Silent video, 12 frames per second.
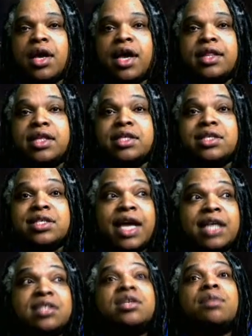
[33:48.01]
And this is
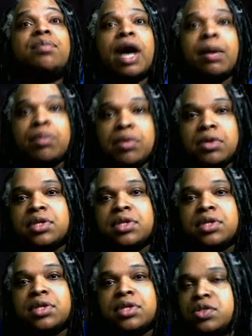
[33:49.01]
actually a popular
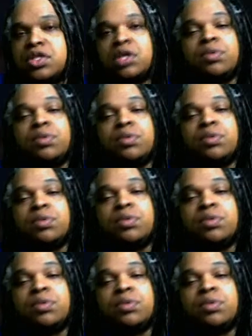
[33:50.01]
thing that you see with a lot